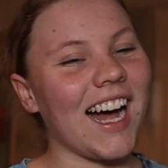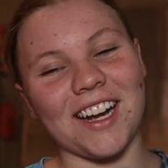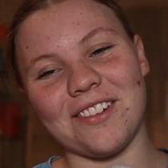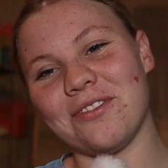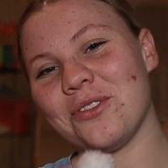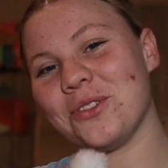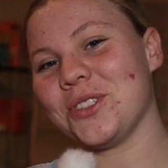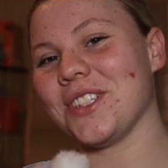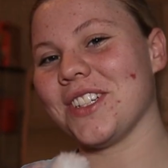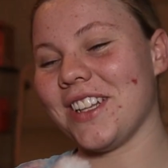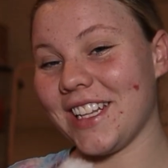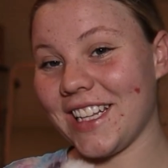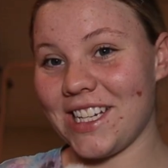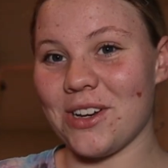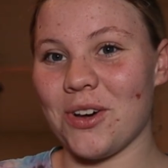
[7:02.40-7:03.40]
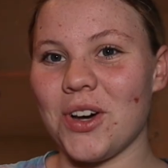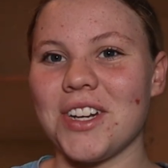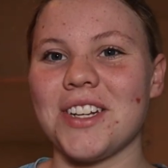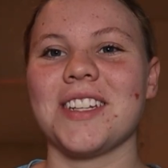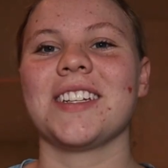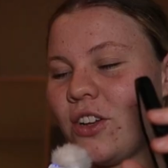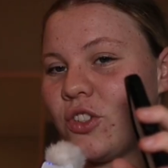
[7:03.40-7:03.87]
Unfortunately
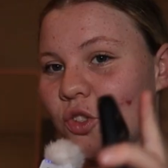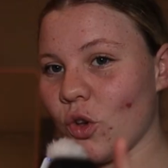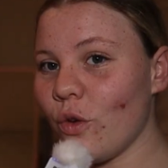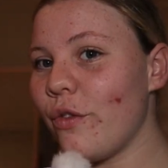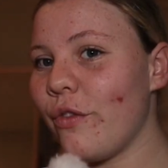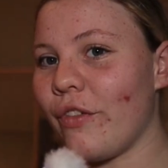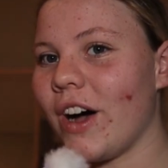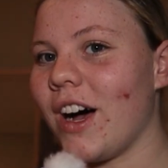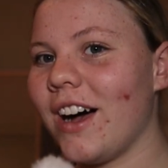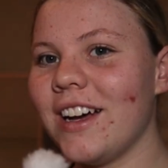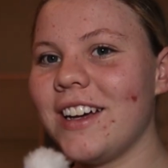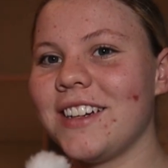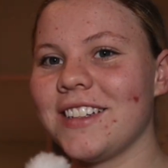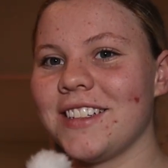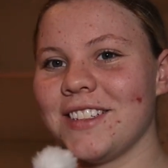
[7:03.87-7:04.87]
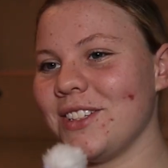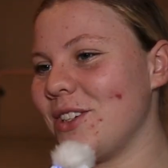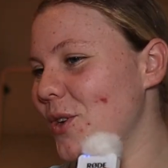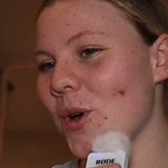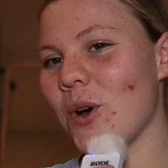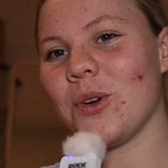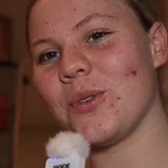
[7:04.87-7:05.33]
not. So far,
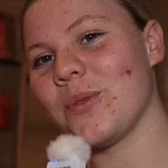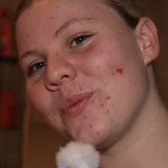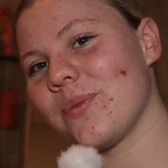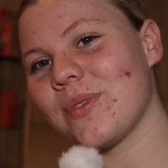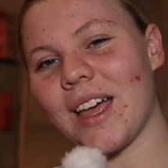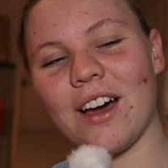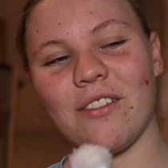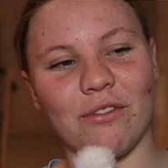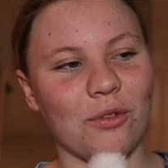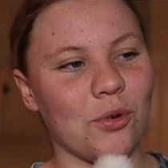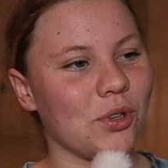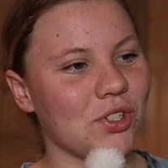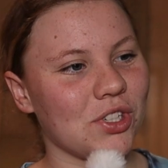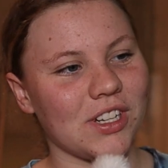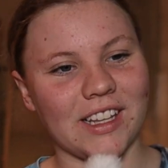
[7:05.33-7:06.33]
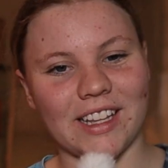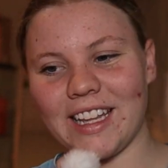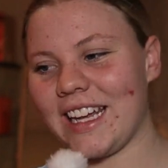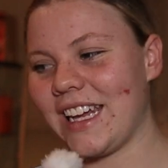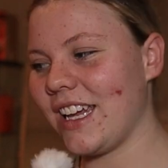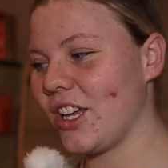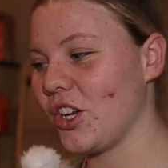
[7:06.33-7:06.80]
no.
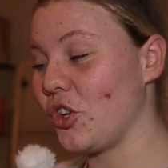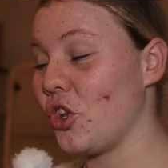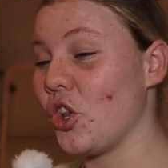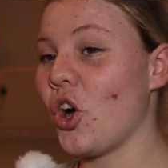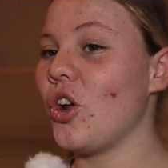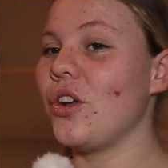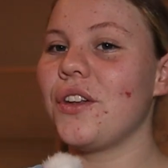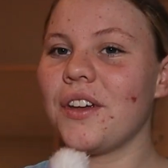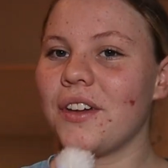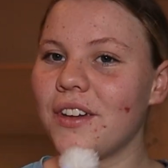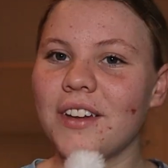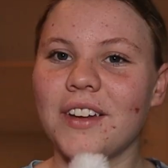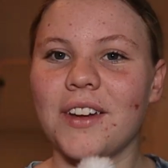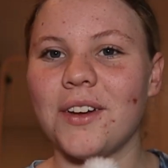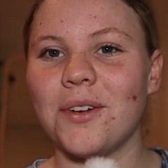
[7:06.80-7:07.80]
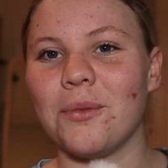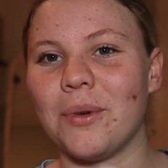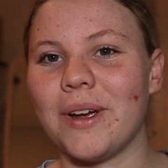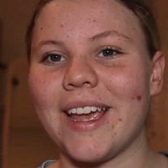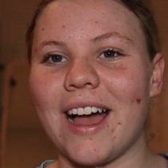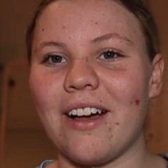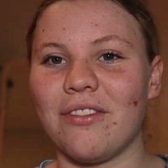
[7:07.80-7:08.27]
Unfortunately not.
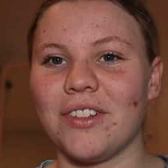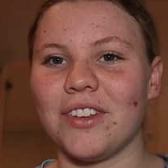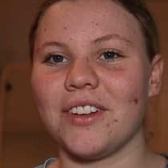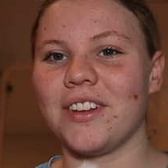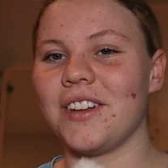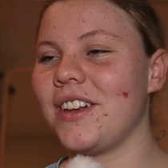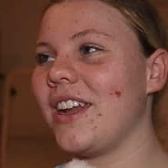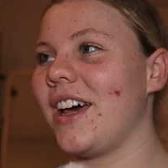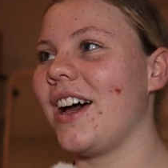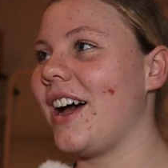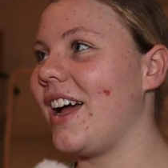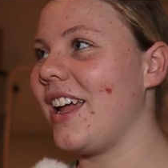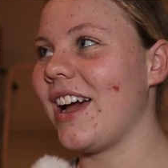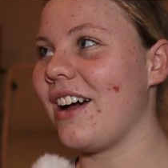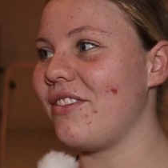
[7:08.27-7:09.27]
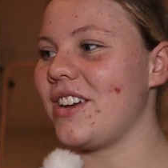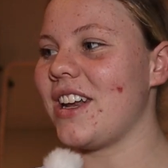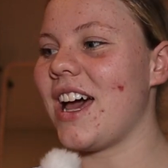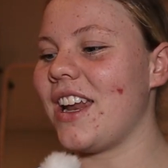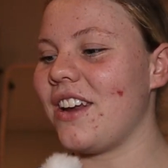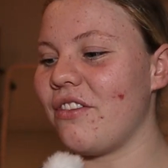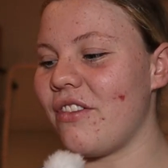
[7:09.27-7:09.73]
I haven't
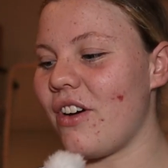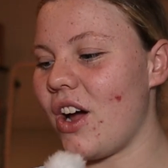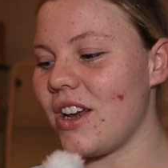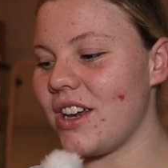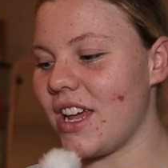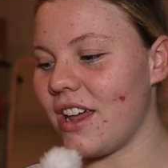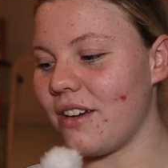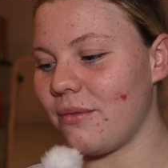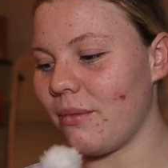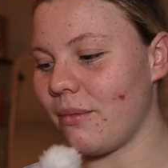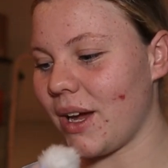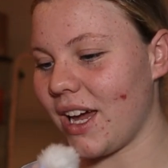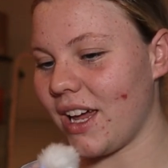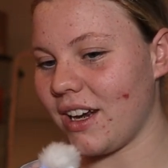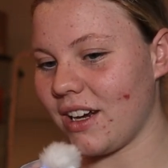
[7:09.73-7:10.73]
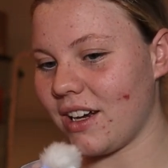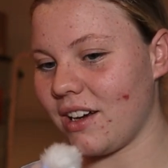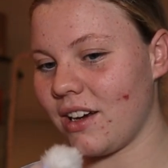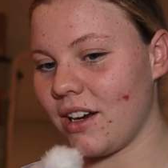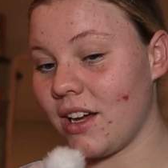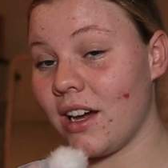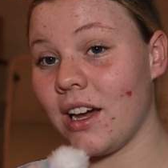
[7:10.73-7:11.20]
had a fight yet, and
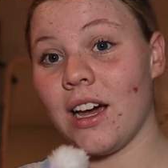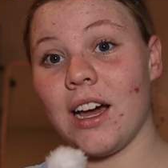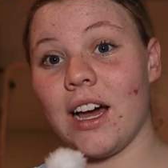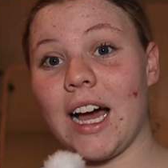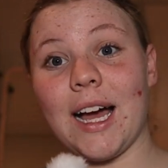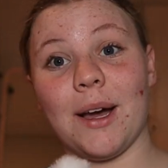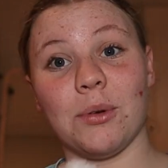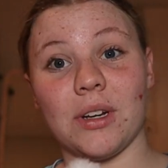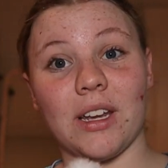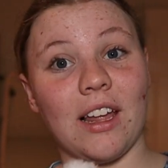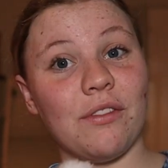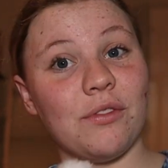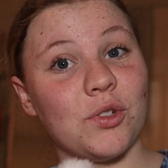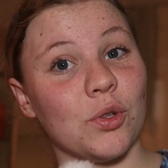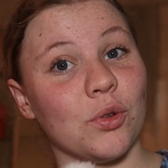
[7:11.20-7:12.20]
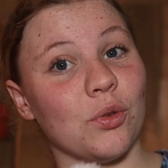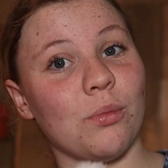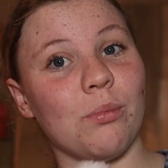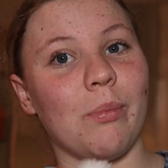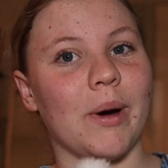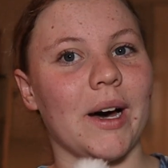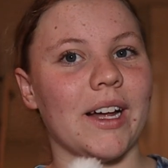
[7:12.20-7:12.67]
I would love
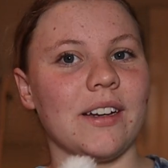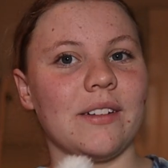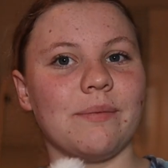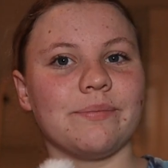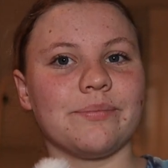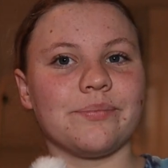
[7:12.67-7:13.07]
to, but